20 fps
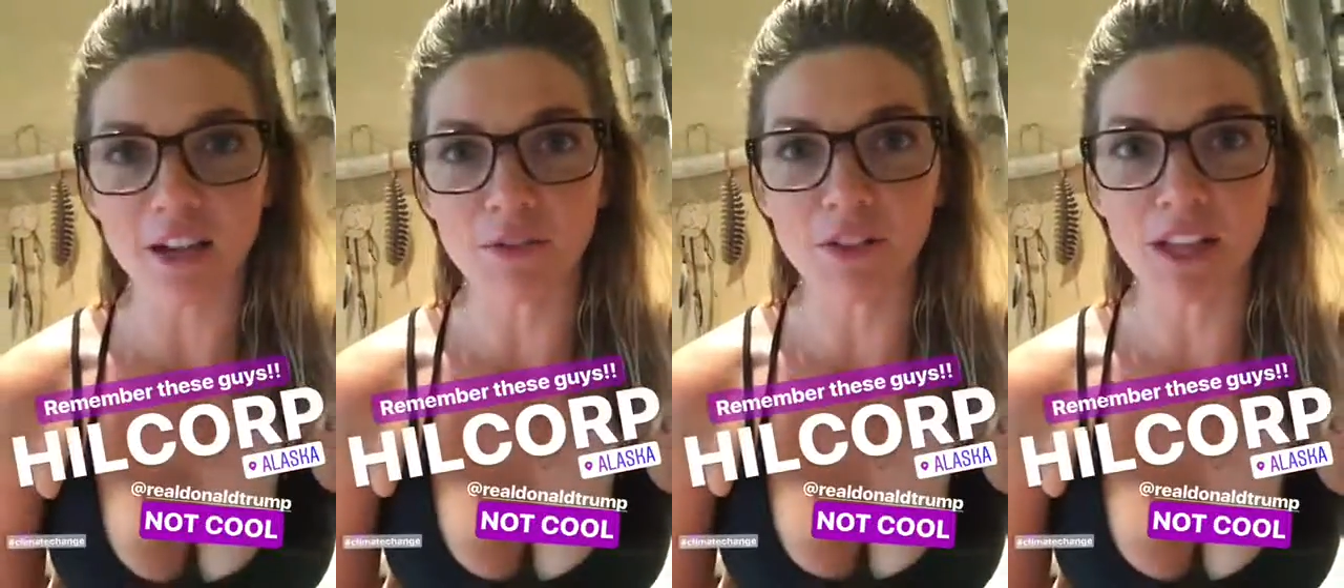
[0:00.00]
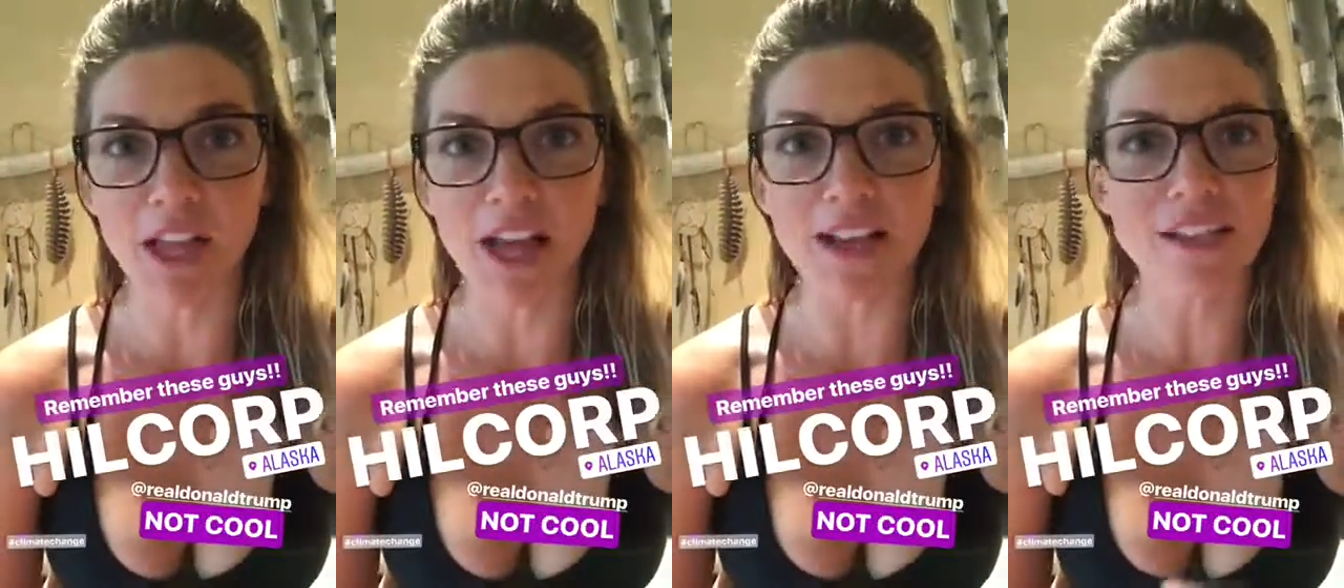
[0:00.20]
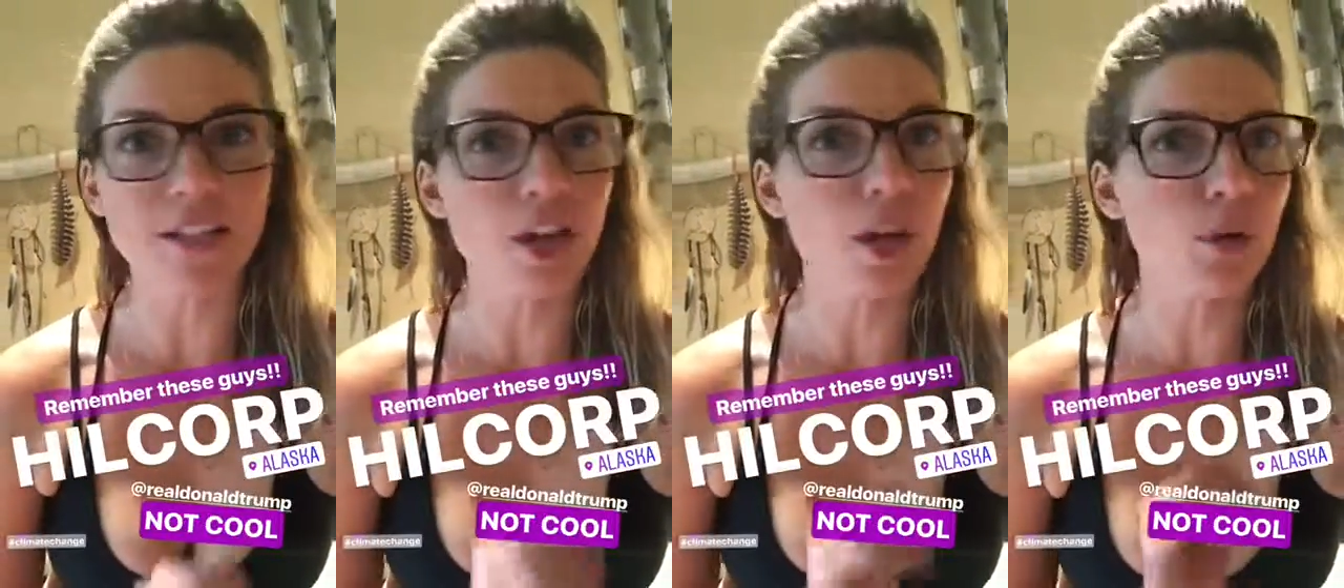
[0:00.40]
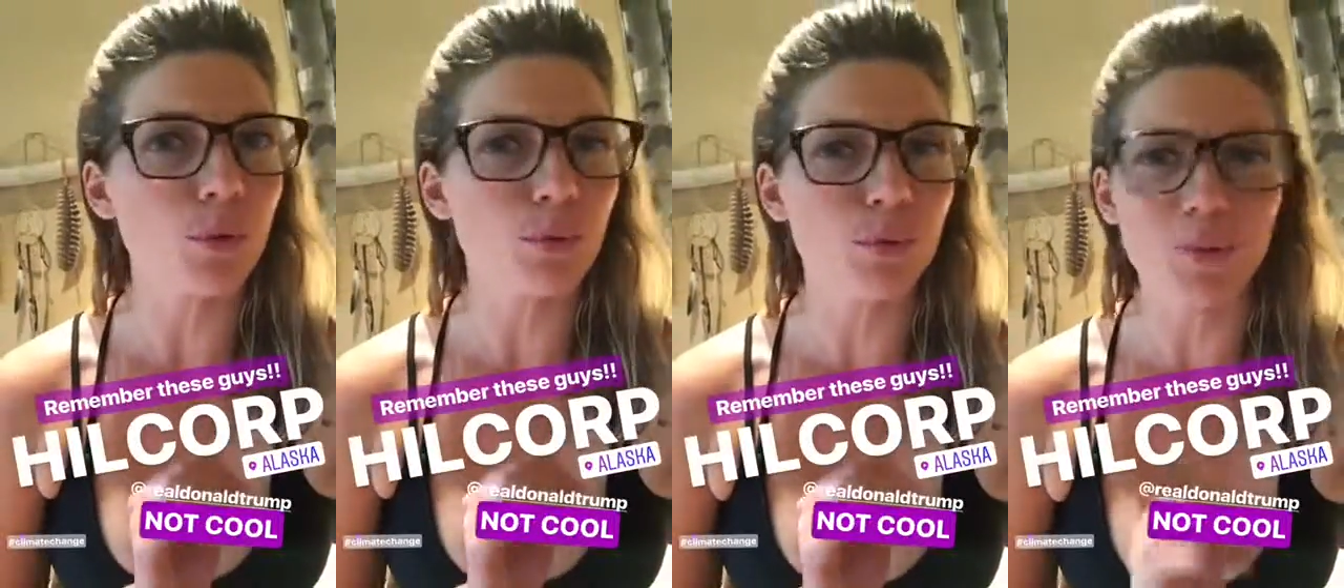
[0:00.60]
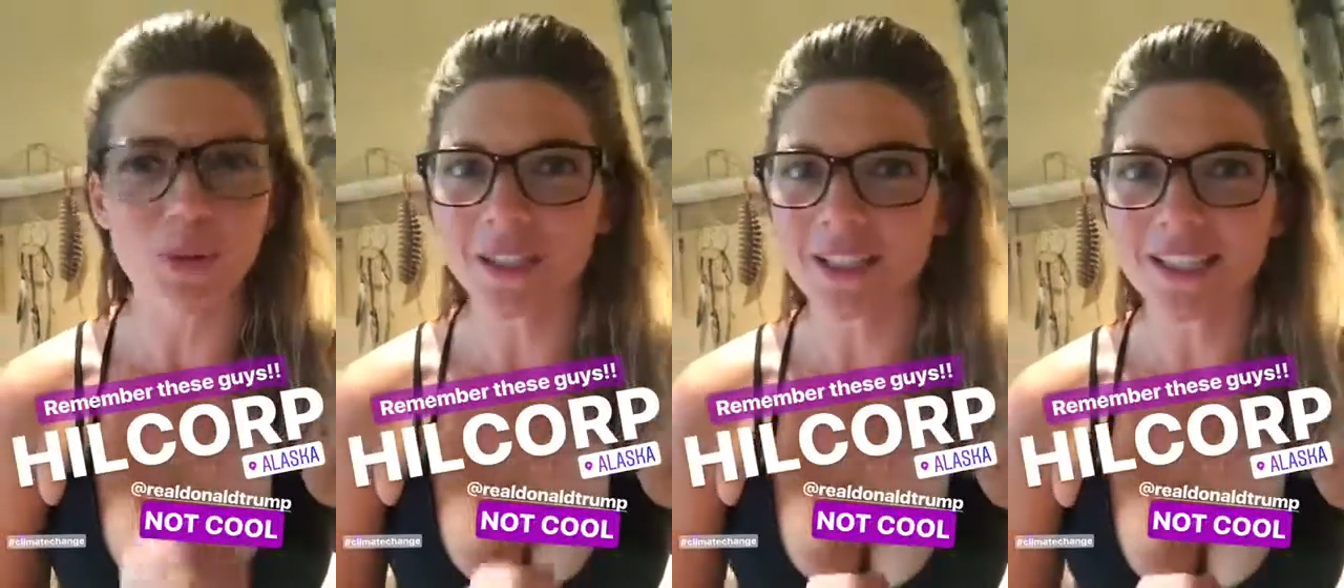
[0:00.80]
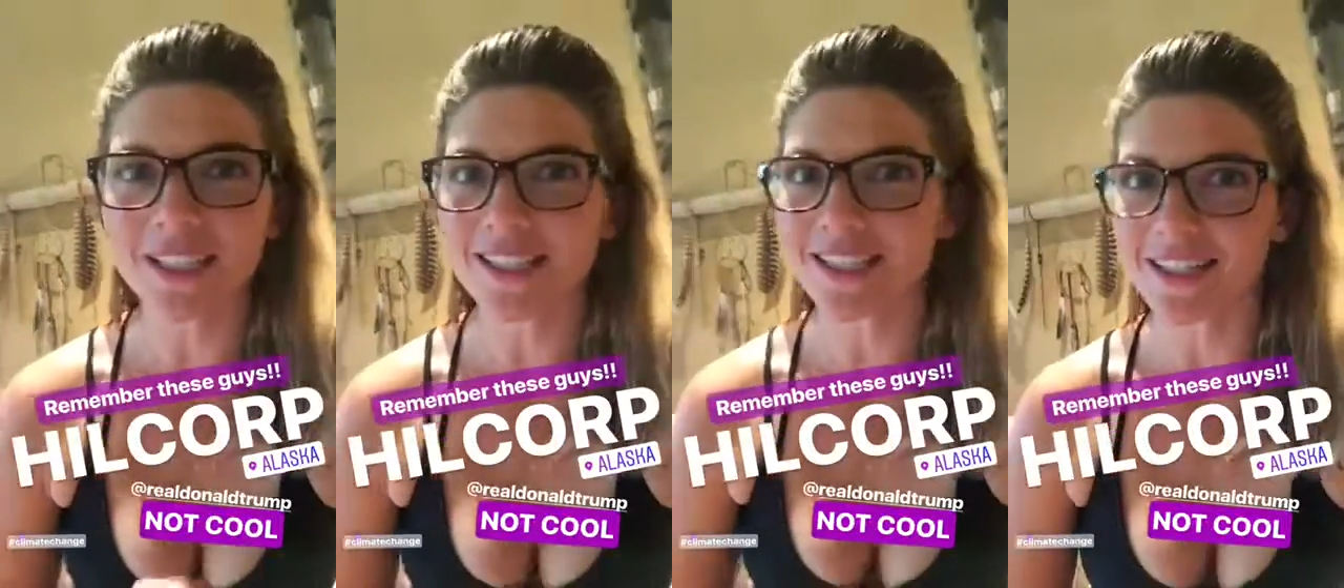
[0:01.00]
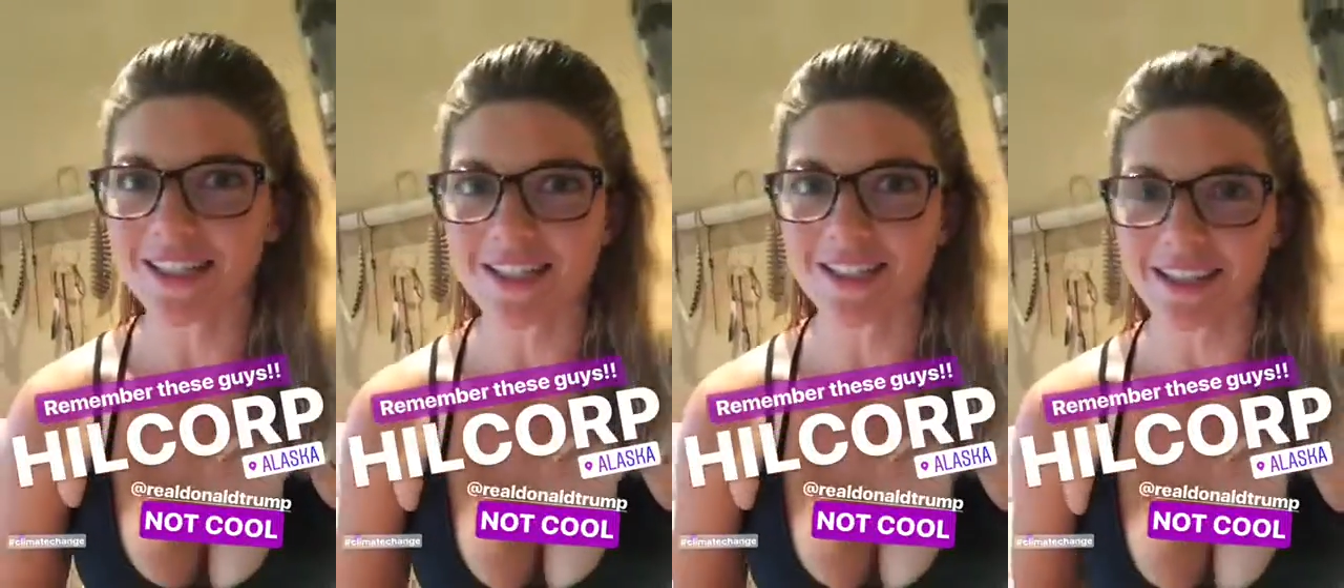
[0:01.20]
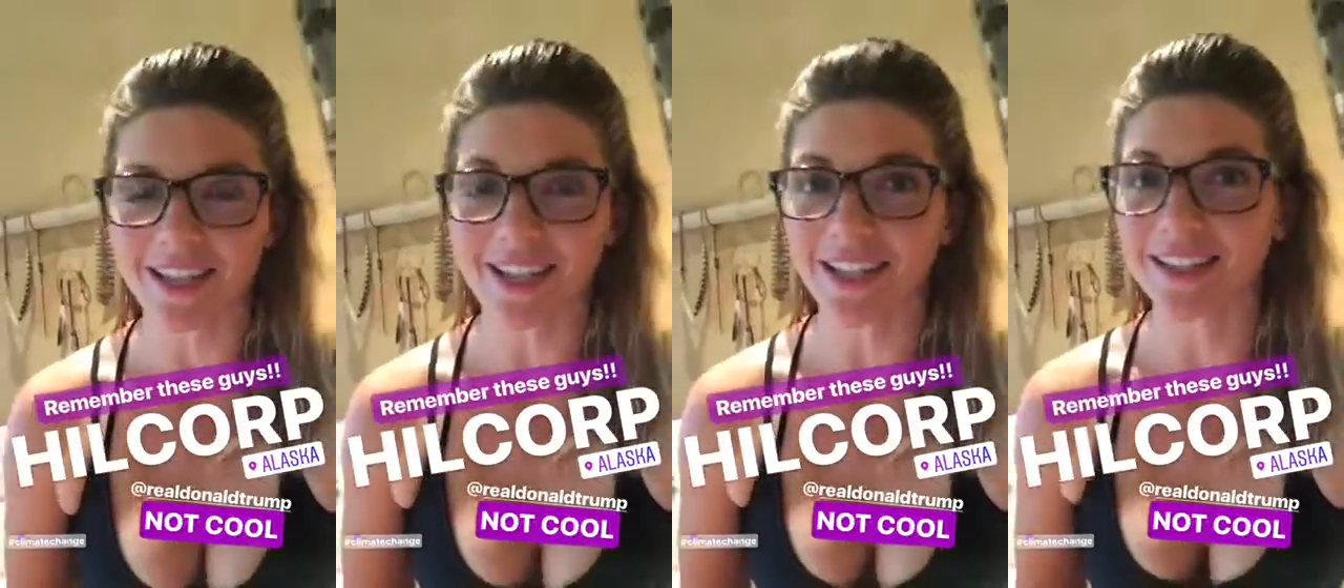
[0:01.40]
of Alaska really
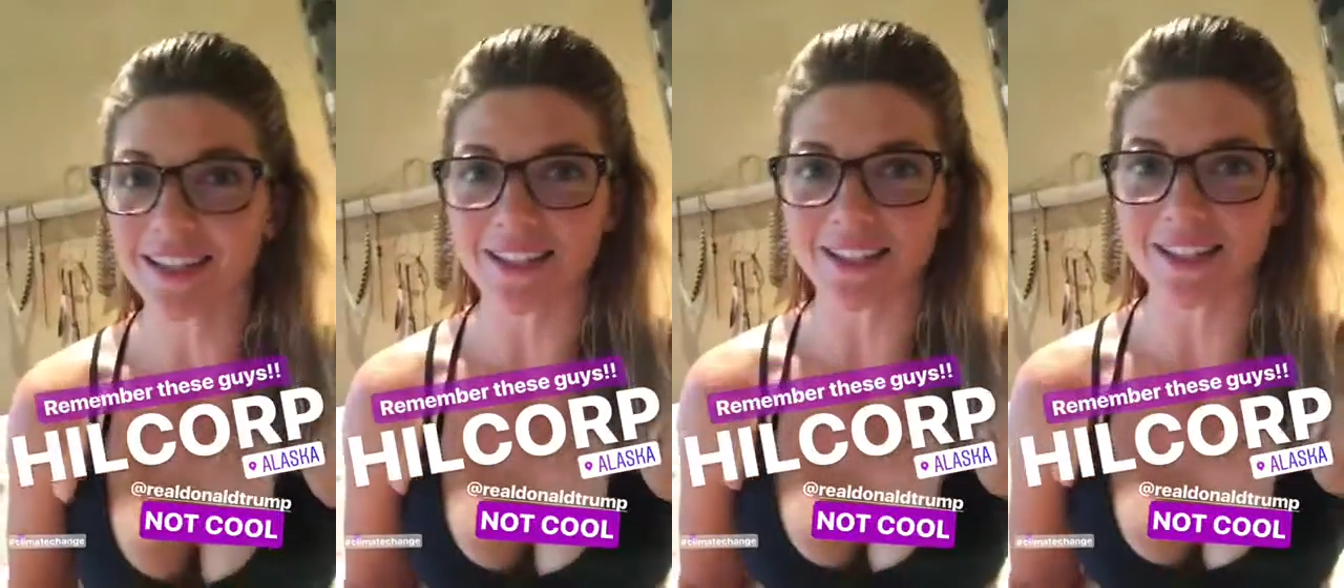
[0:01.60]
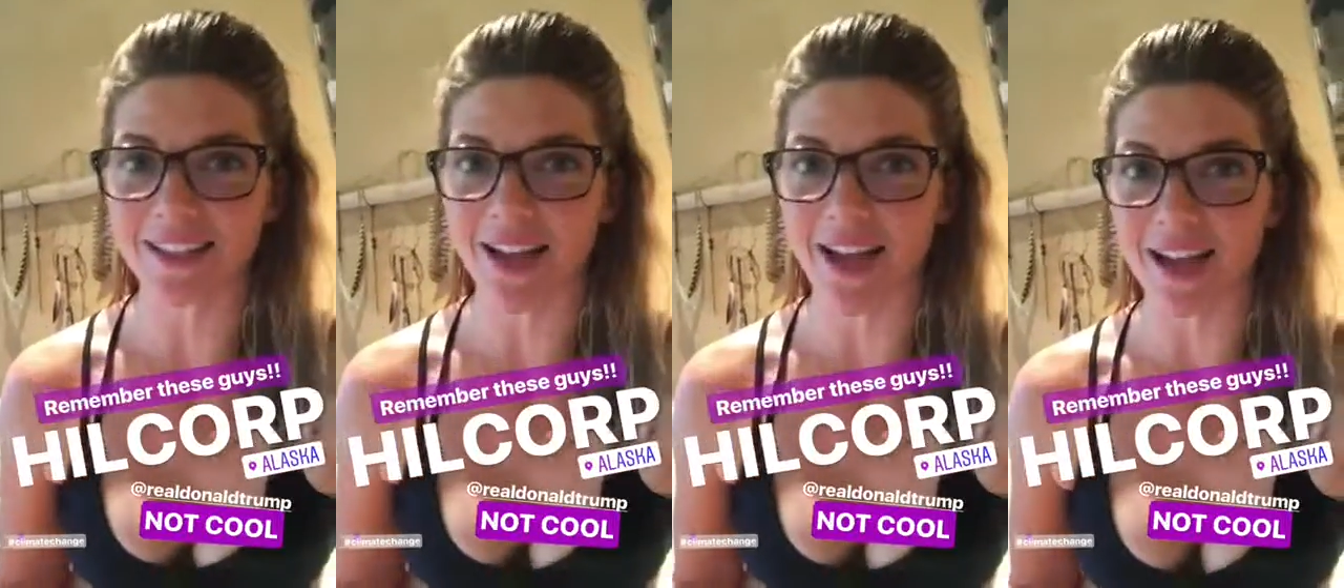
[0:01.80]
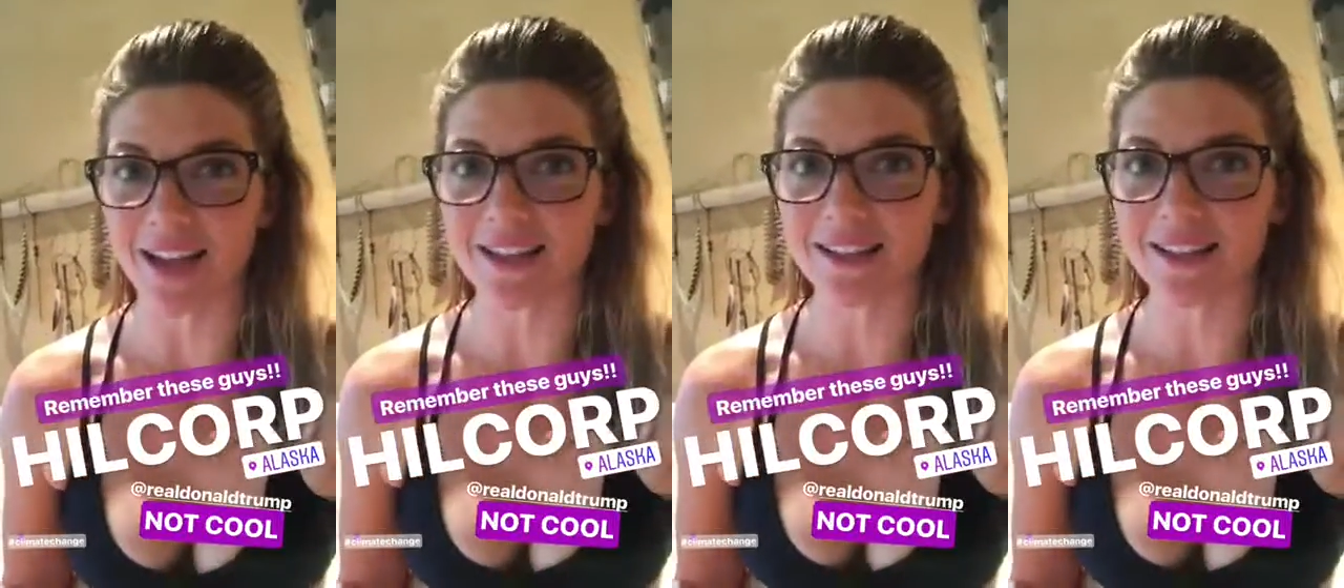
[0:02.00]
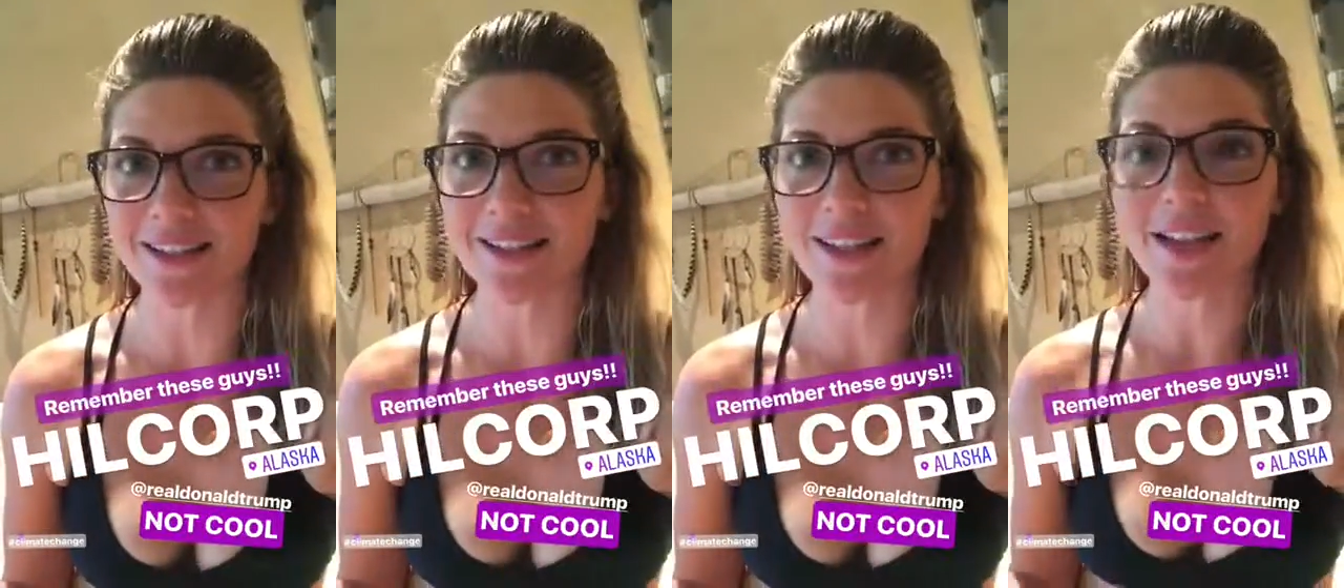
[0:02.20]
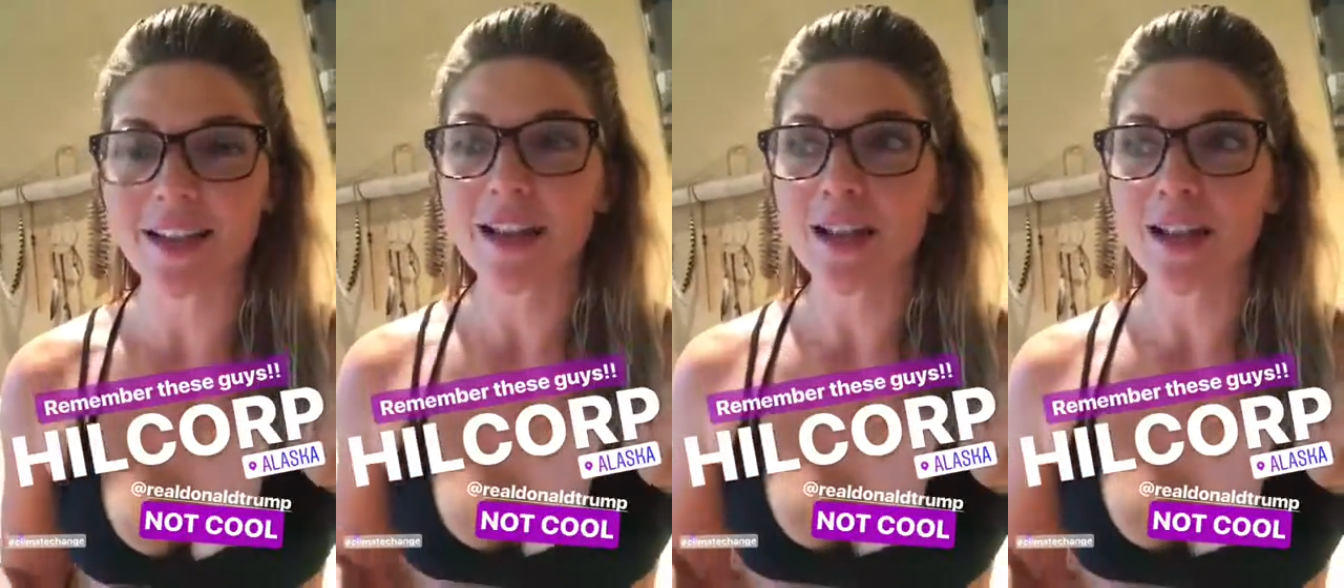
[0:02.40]
doesn't like these guys.